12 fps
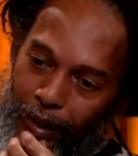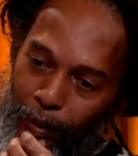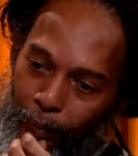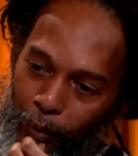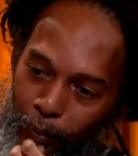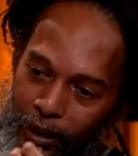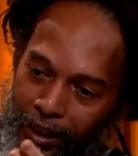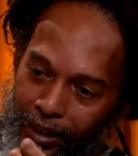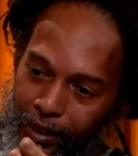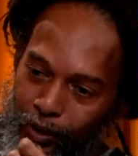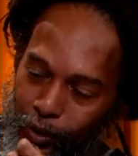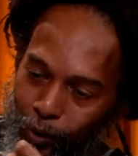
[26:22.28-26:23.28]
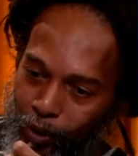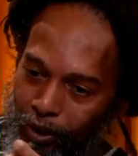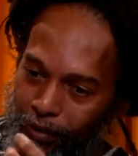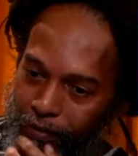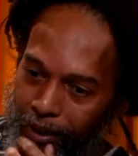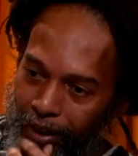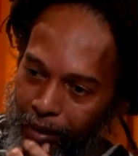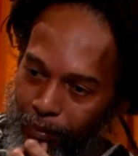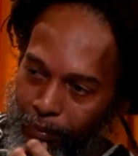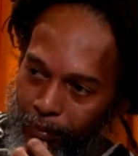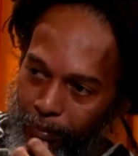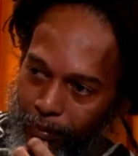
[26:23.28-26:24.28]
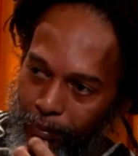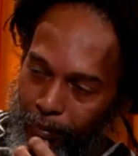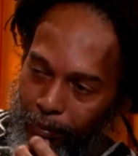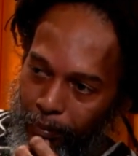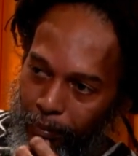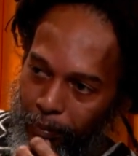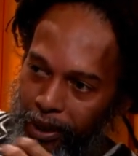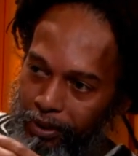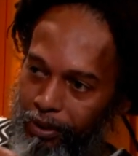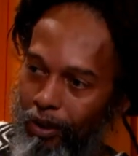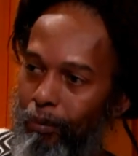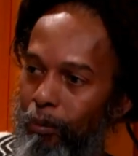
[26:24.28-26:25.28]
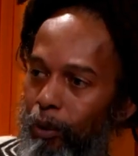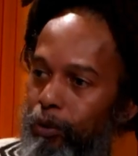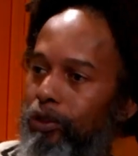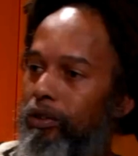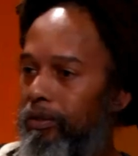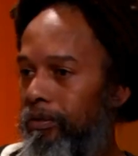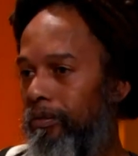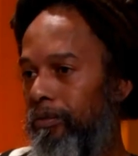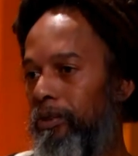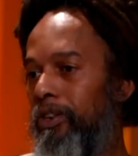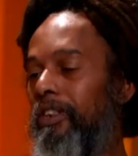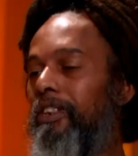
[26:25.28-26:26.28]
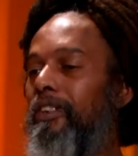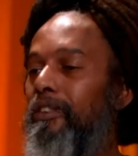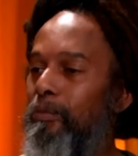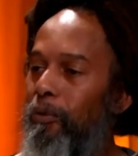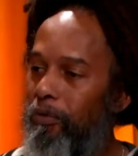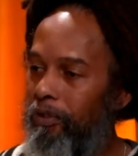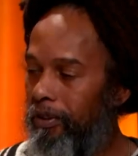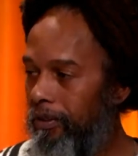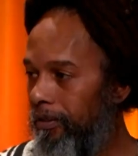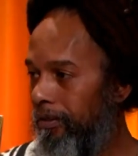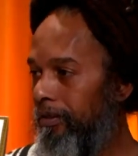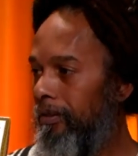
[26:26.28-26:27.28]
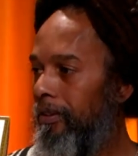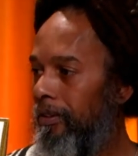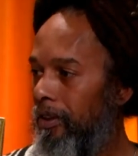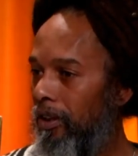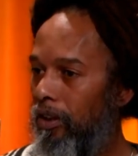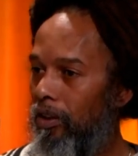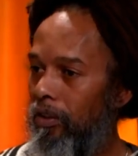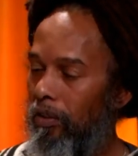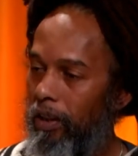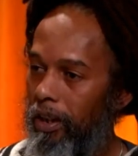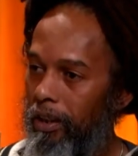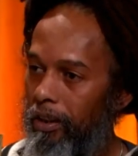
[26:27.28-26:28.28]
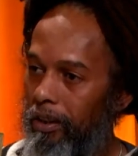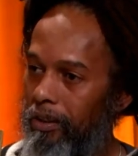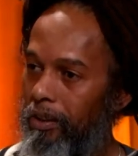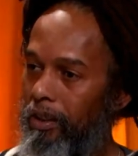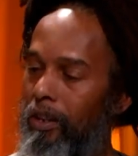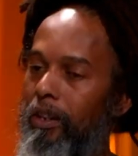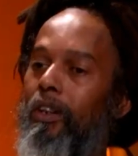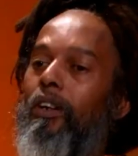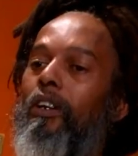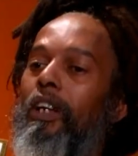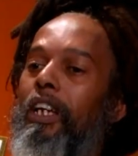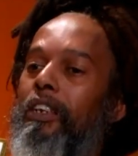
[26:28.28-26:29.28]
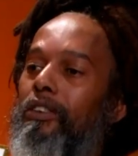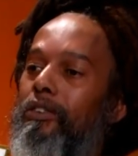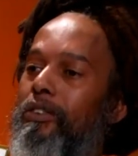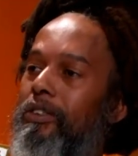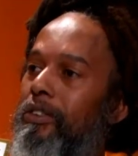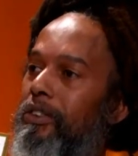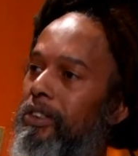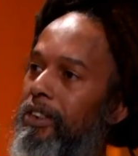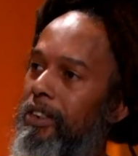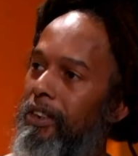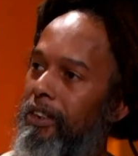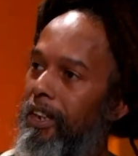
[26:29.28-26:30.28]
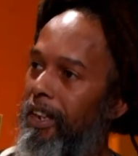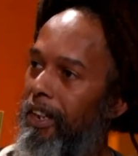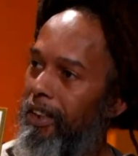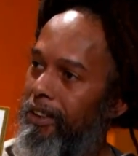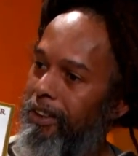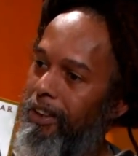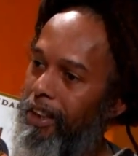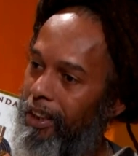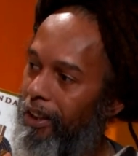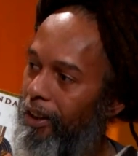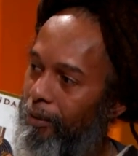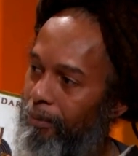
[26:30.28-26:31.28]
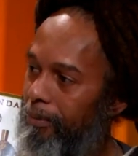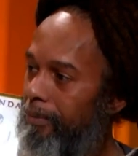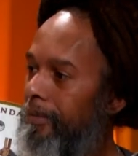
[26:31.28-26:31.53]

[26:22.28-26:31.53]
But we get this notion of time based on motion. We see things moving. Uh, right? Or like you, would see uh, the day come,